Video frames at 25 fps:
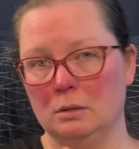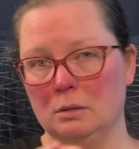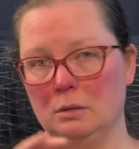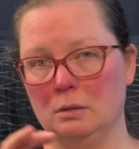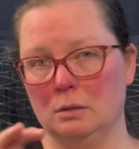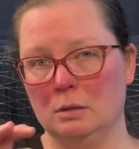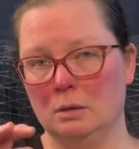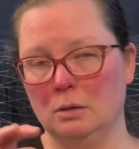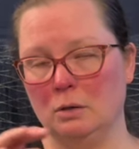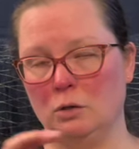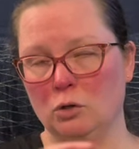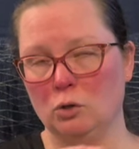
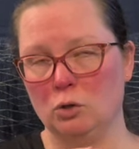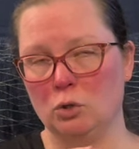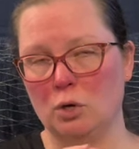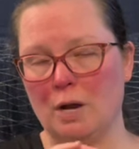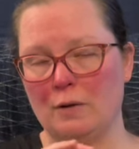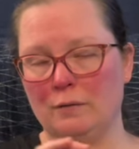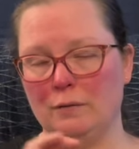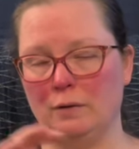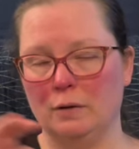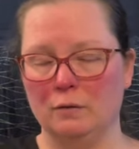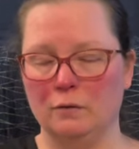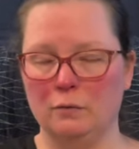you're
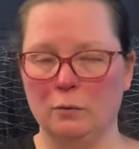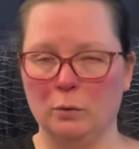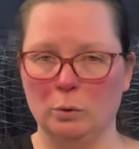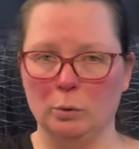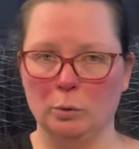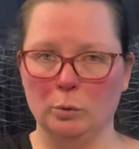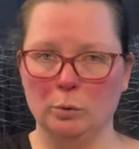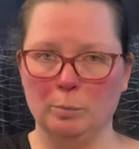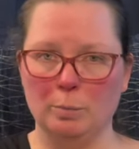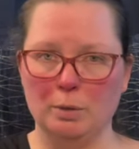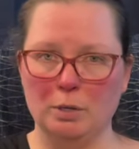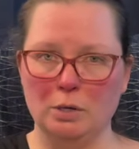drafting
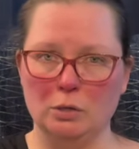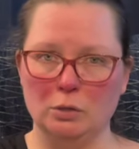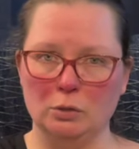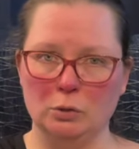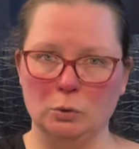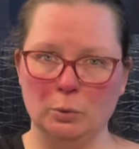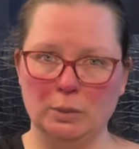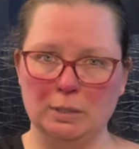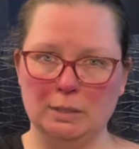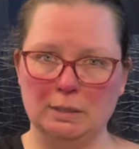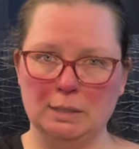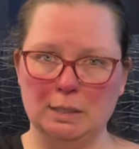forward, but you're
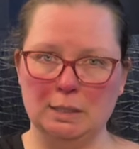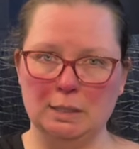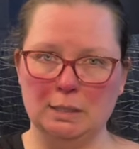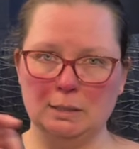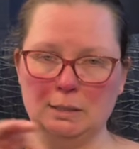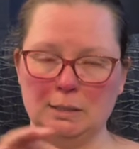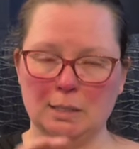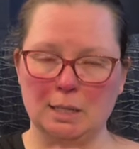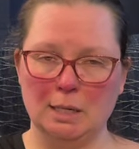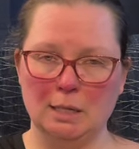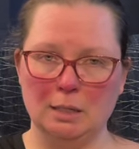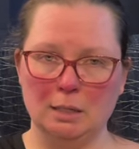twisting
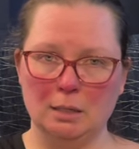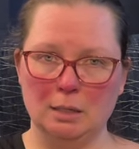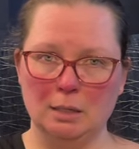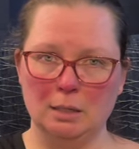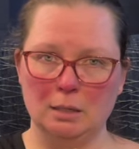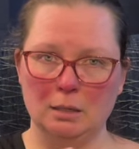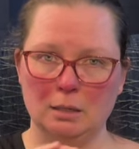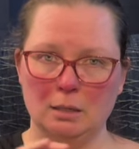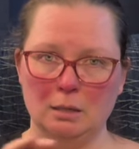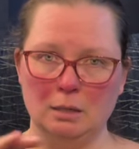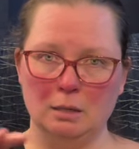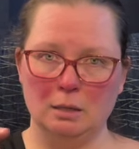
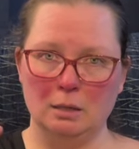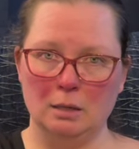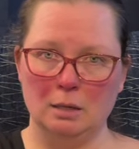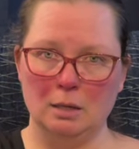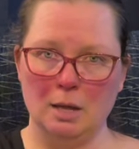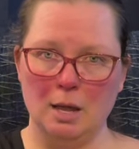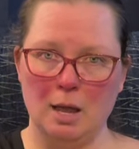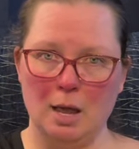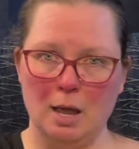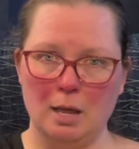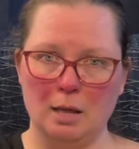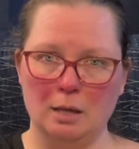slightly
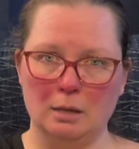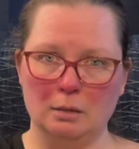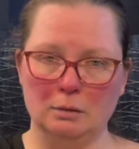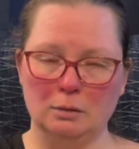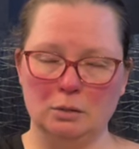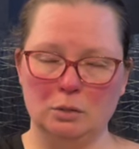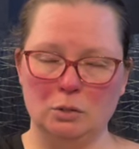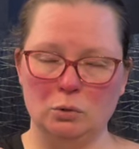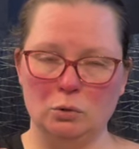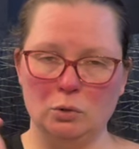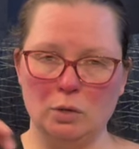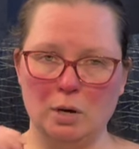as
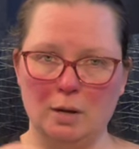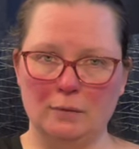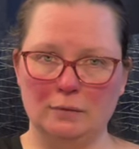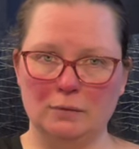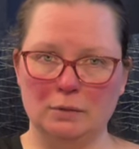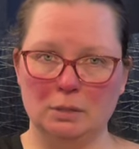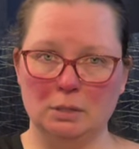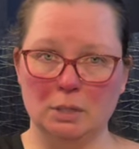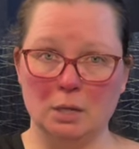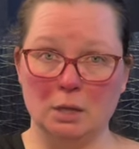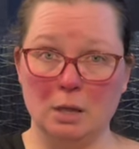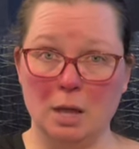you
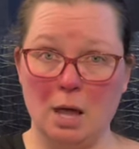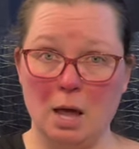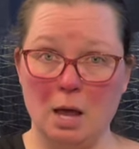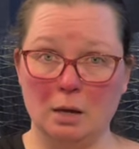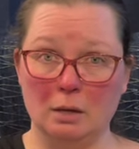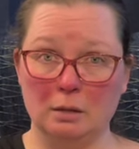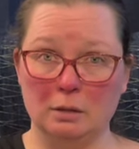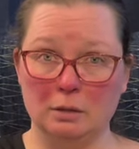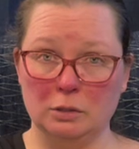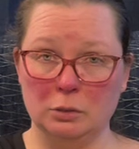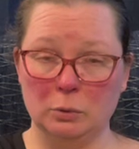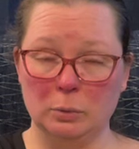draft to
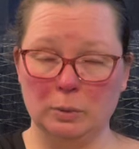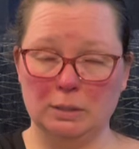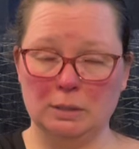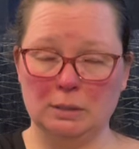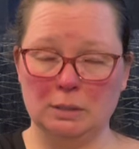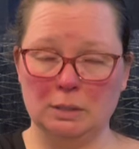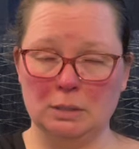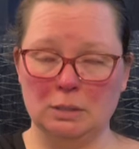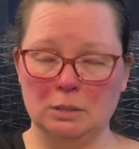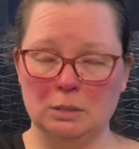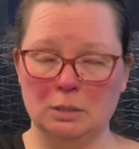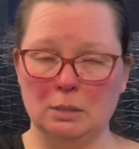lock the twist
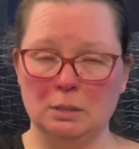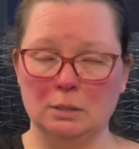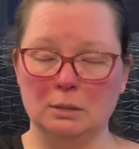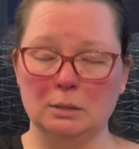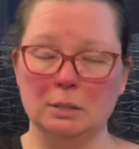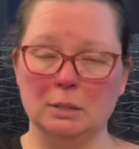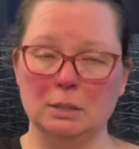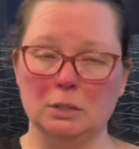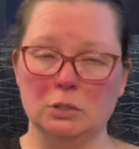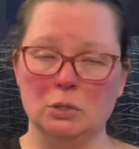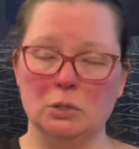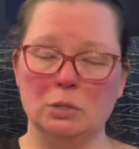into the
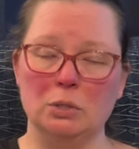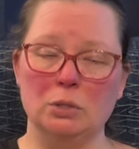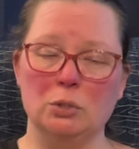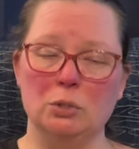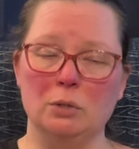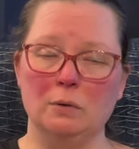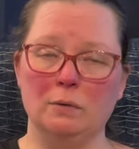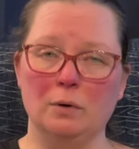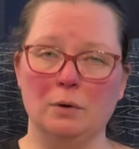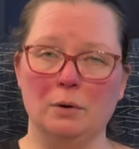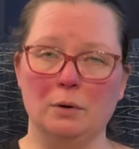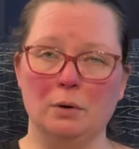section that
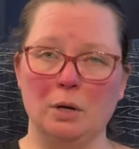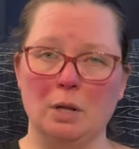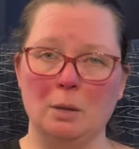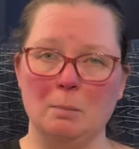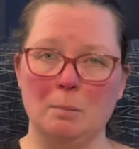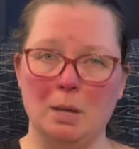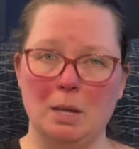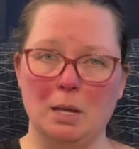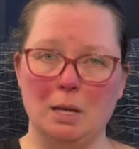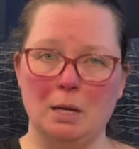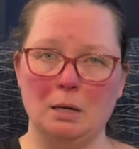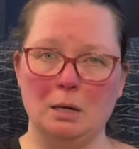you've already
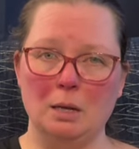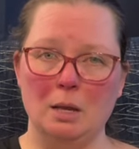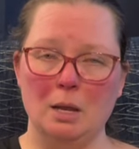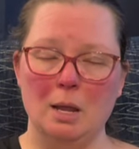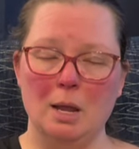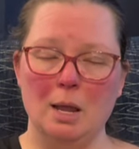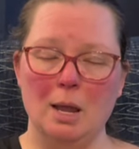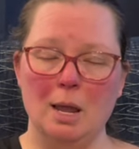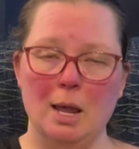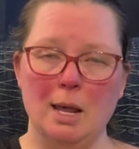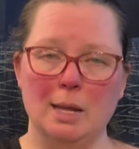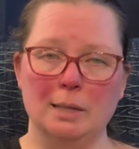made,
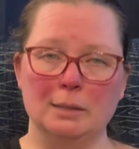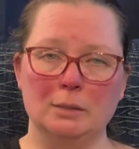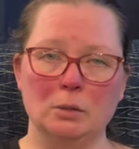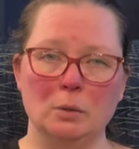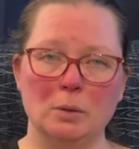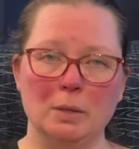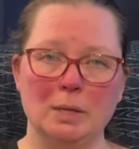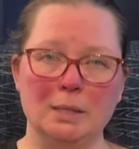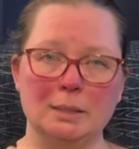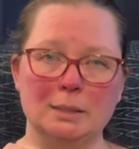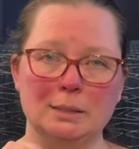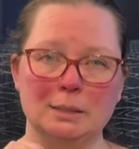it's
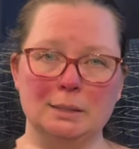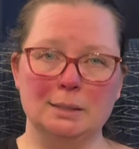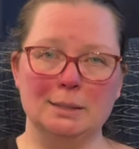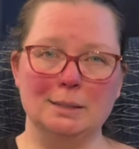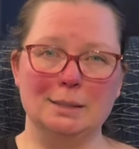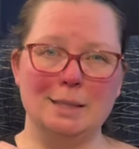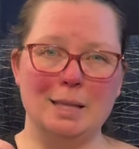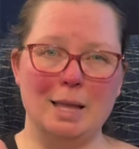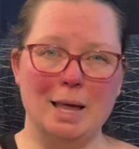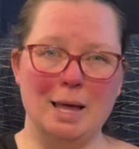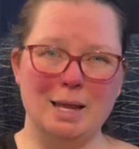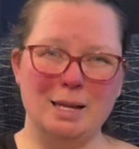only a
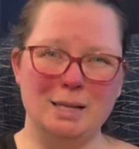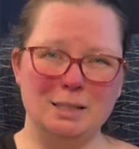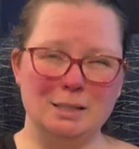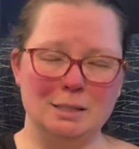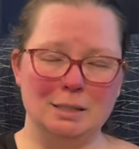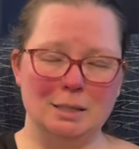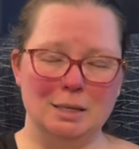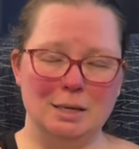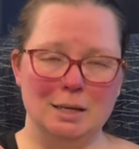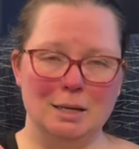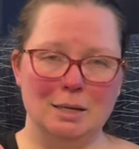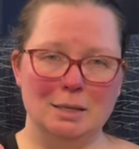
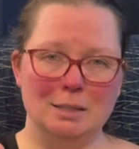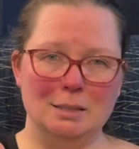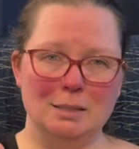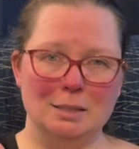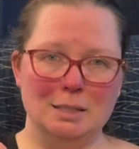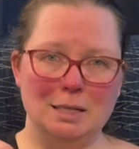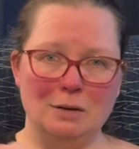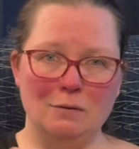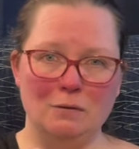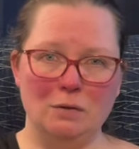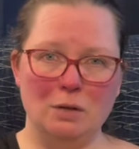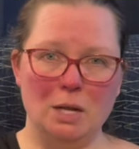slight
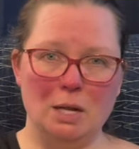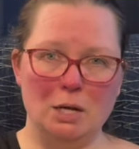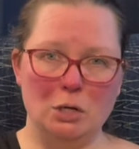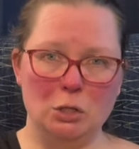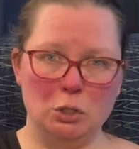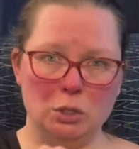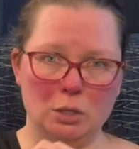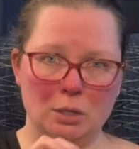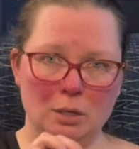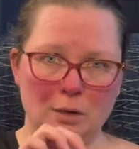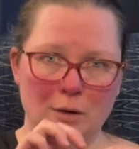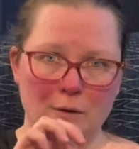
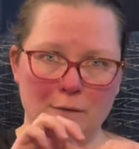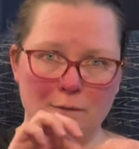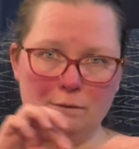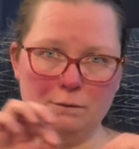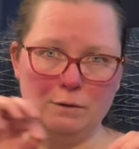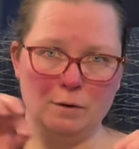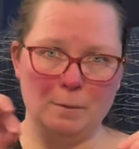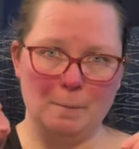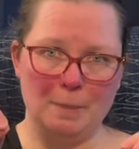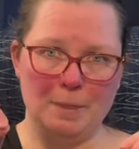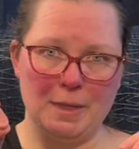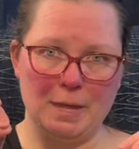deviation
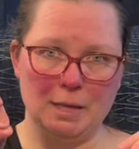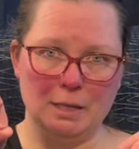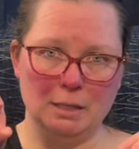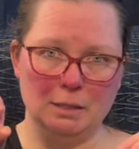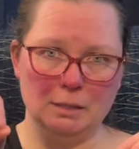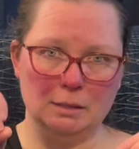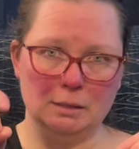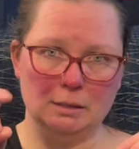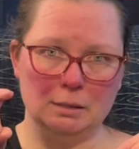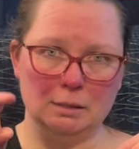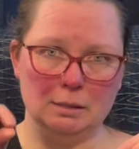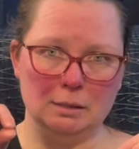from
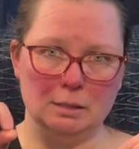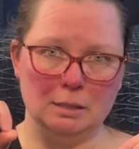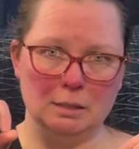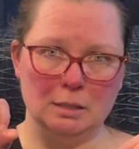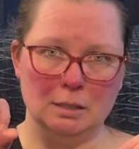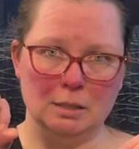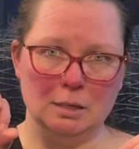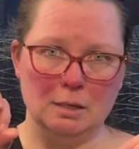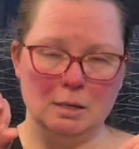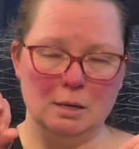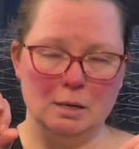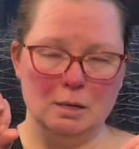this
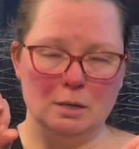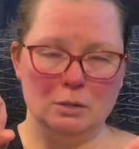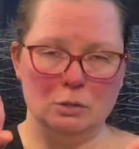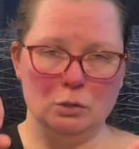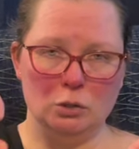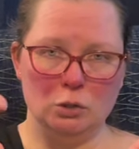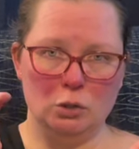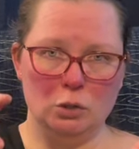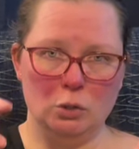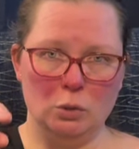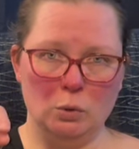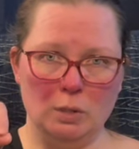
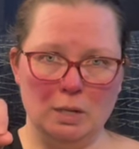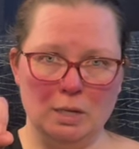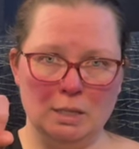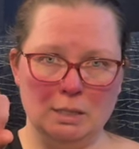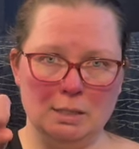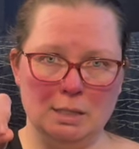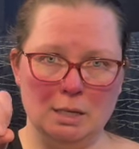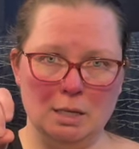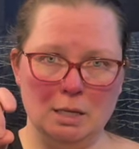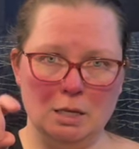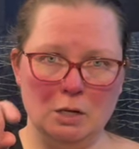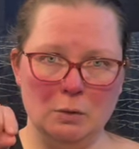to
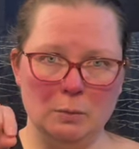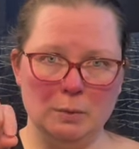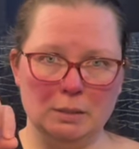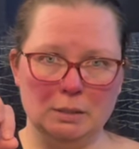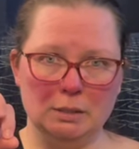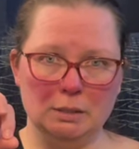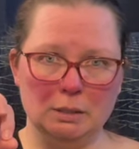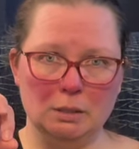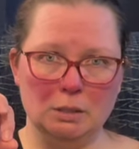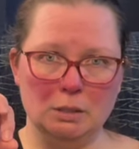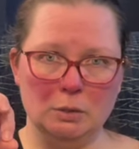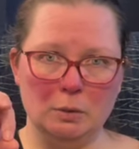
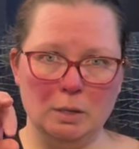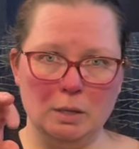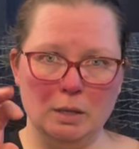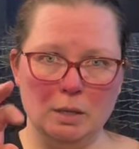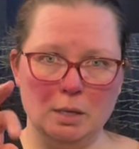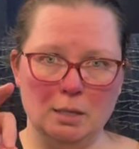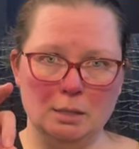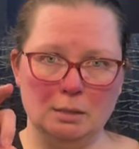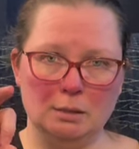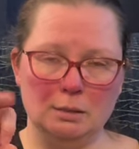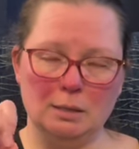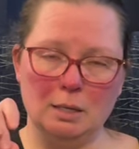continuously doing
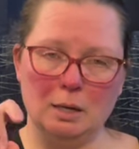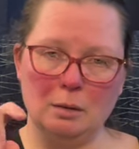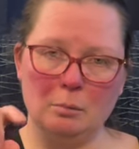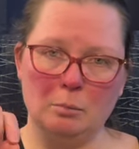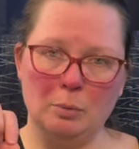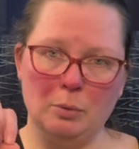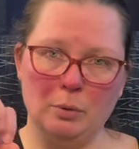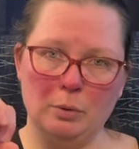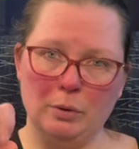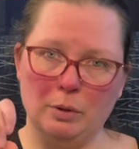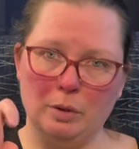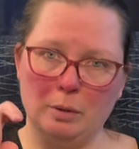this and
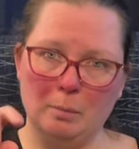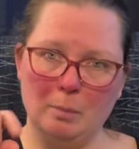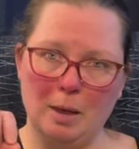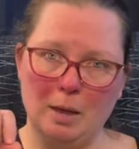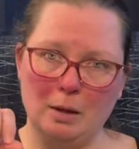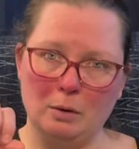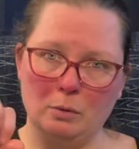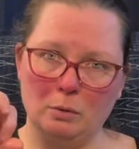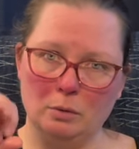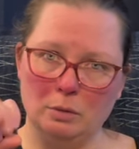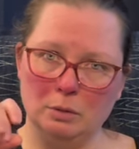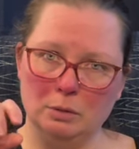pulling
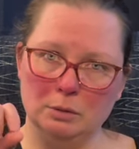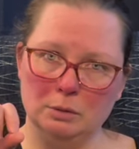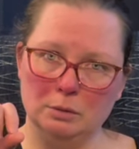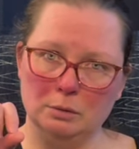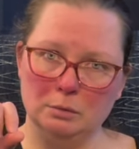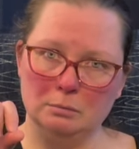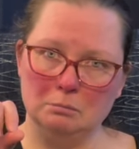backwards.